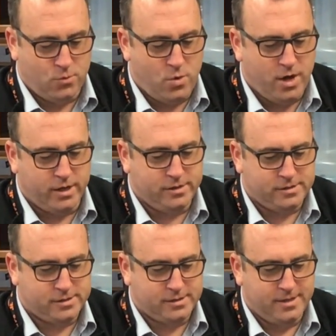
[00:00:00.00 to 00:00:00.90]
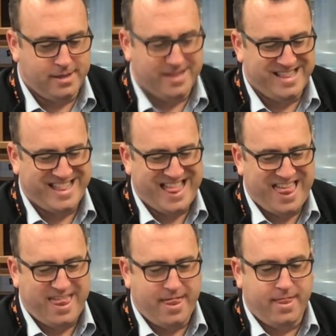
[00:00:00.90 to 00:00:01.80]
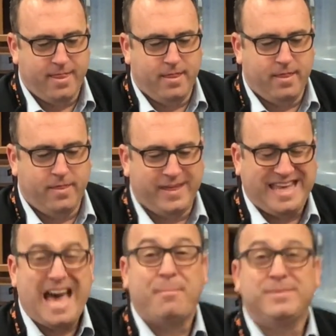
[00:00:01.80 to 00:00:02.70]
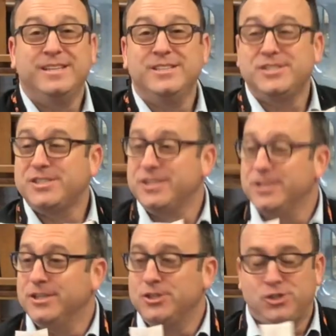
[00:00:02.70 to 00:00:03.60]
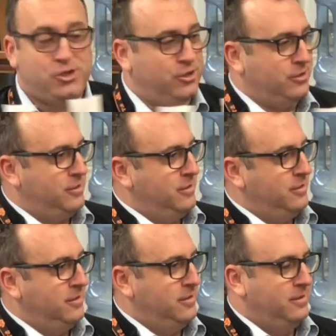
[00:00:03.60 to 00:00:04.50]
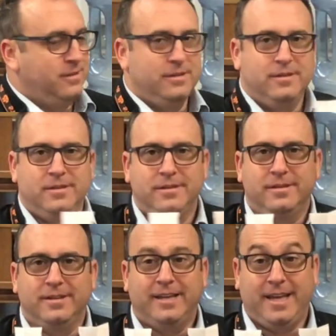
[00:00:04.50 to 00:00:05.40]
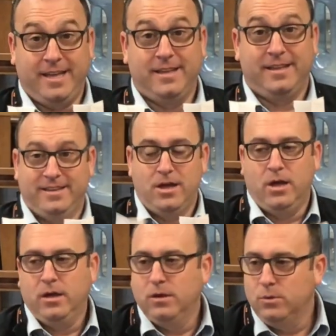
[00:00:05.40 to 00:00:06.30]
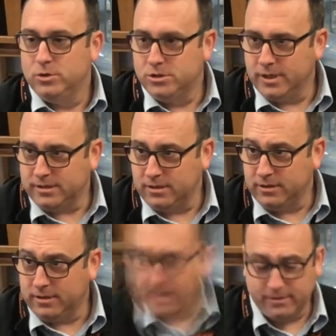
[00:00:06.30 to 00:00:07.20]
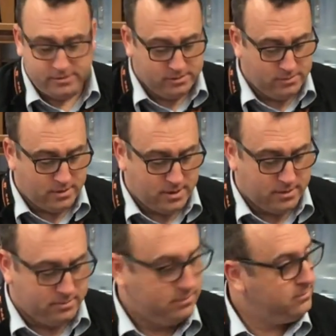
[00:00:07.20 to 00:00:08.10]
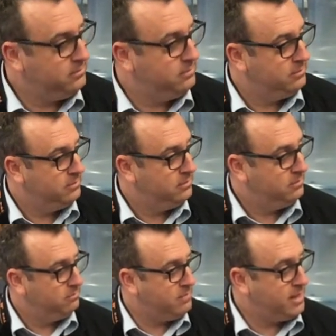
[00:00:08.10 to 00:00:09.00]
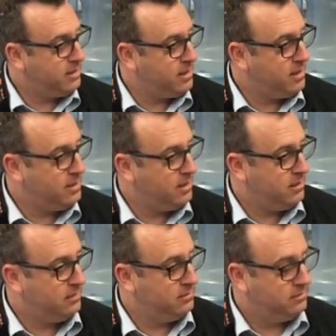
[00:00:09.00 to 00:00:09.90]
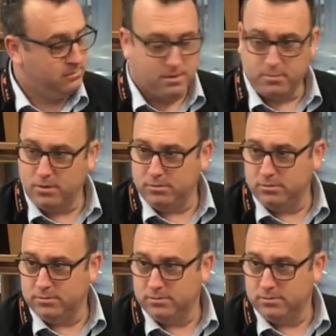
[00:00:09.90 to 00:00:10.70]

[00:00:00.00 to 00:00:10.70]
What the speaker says: was the captain's shirt. Eh? Would you like to learn how to make a boat?